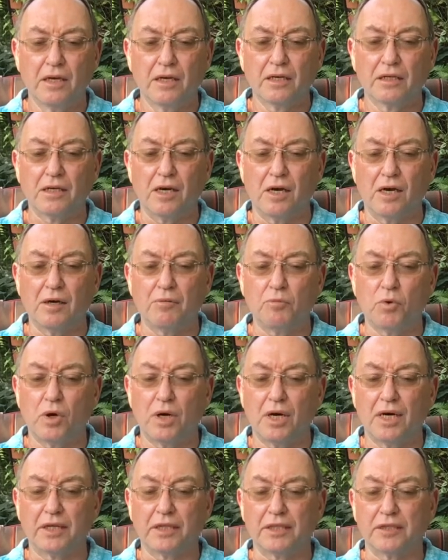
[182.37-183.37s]
Calm
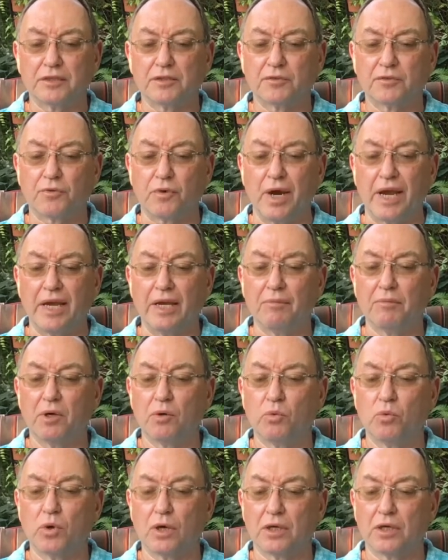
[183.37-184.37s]
waters frame a
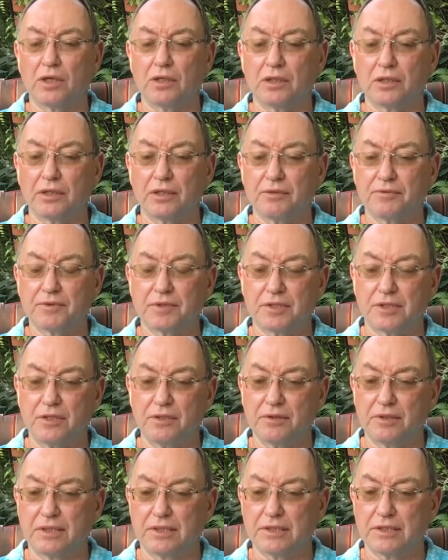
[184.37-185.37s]
world of
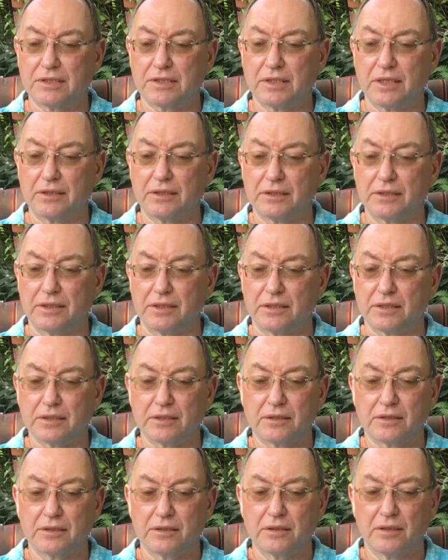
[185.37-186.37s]
soothing stillness,
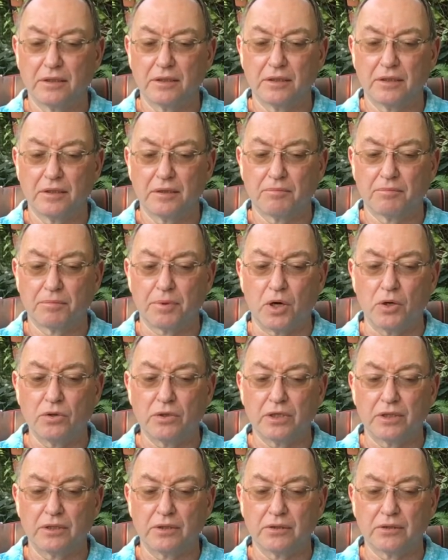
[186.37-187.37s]

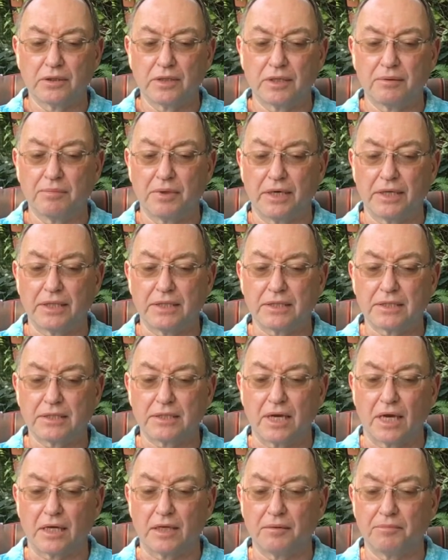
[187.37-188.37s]
broken only by the
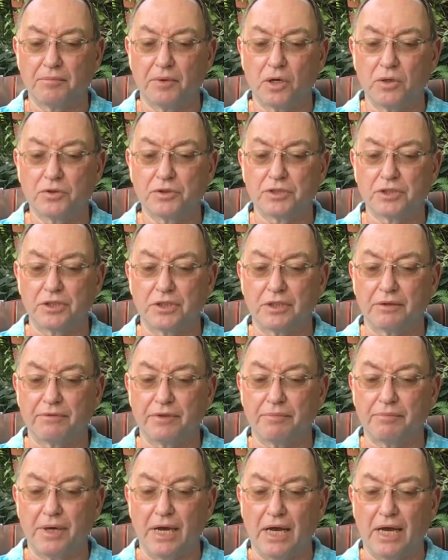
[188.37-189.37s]
subtle motion of a
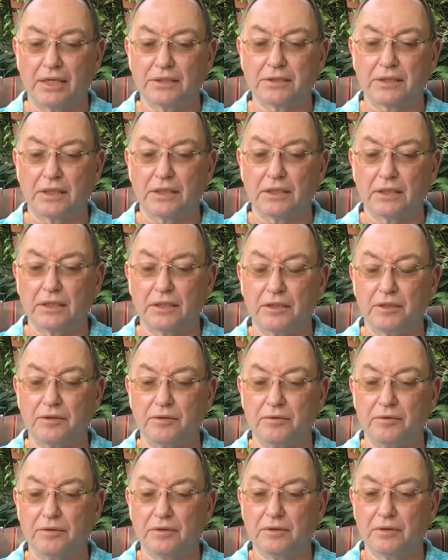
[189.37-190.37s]
passing
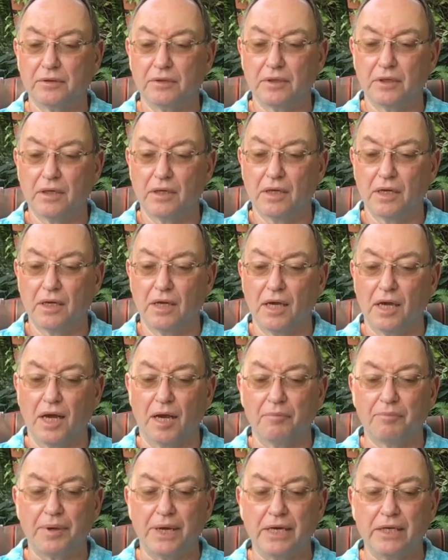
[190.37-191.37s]
loon. A
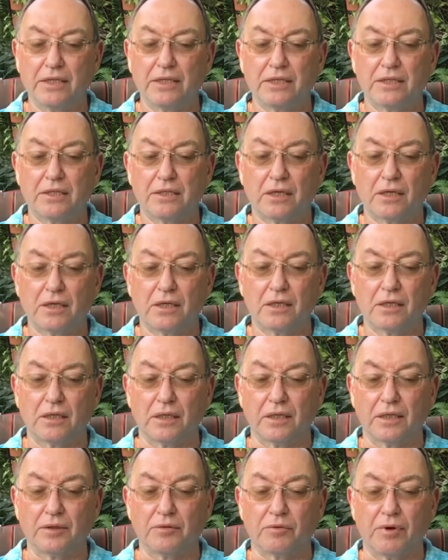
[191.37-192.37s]
painted
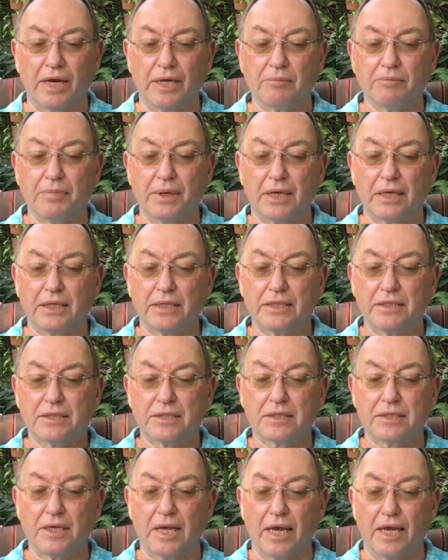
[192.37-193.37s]
turtle and red-bellied
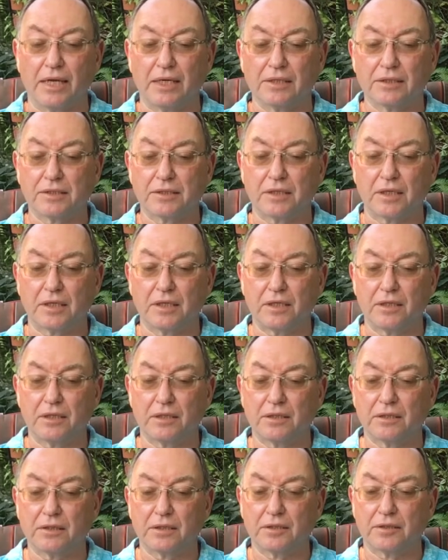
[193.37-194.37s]
snake
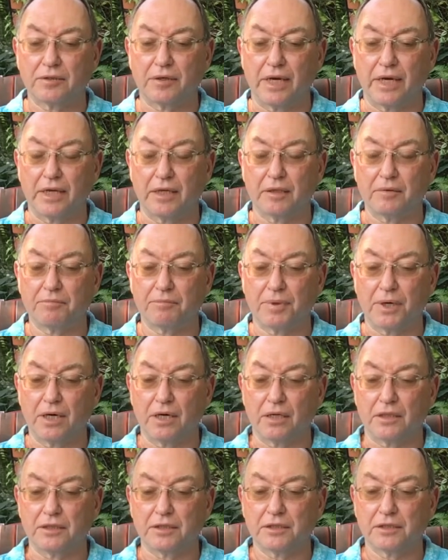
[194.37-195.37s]
secure their granite perch,